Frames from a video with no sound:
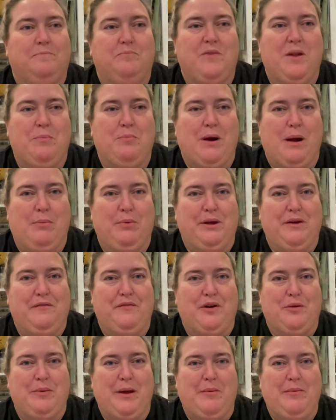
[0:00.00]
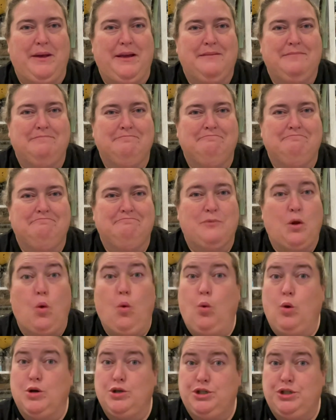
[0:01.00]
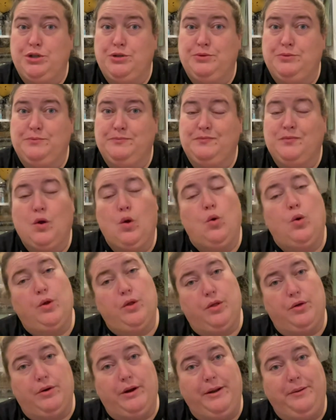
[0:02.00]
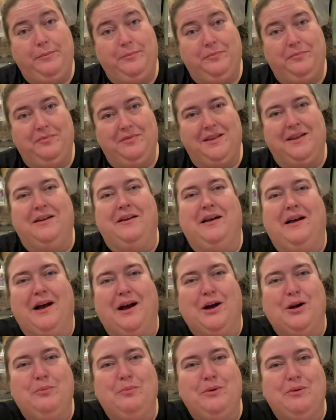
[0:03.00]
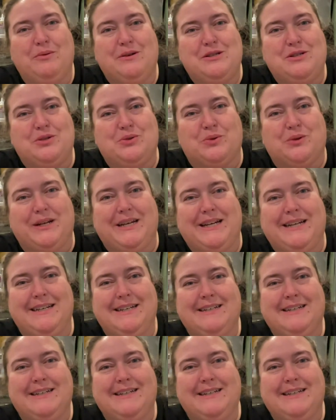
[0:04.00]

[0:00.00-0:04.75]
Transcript: and probably a fur baby, or two, or three. I hope you enjoy.